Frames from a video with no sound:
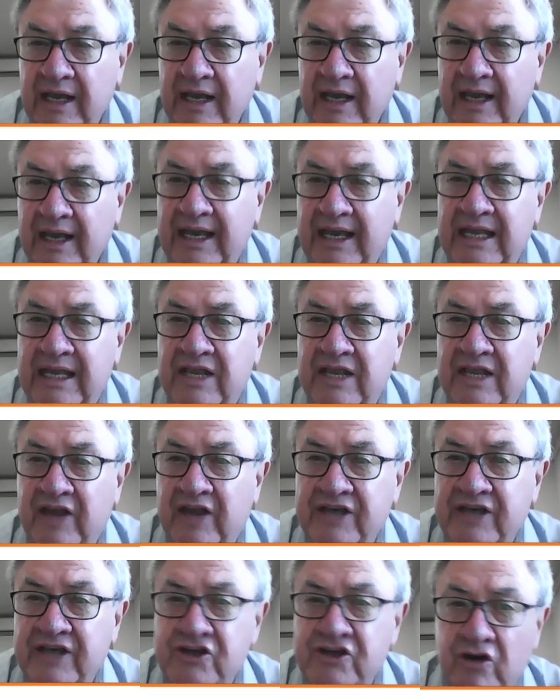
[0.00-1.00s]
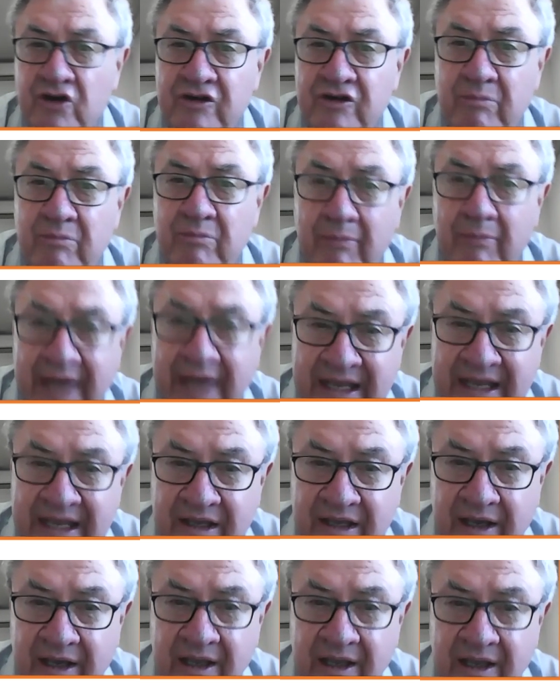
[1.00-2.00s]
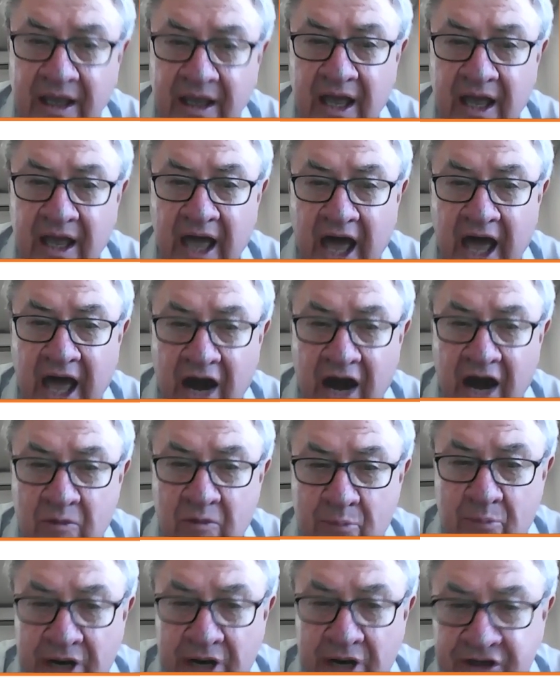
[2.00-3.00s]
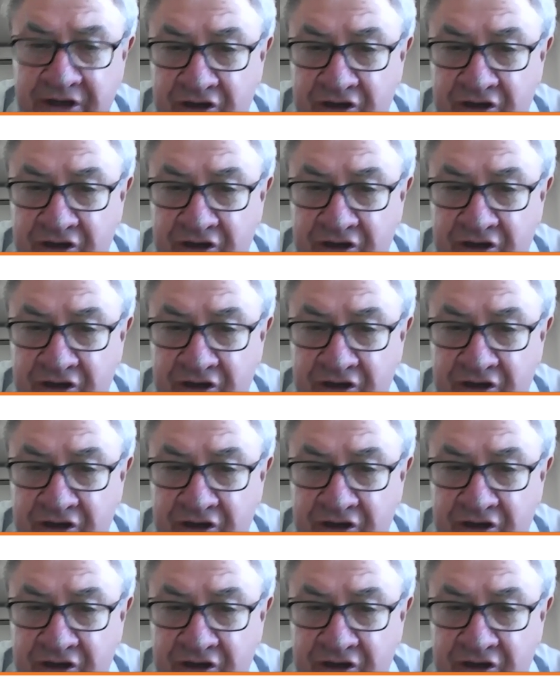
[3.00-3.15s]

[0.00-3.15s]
it does not matter how much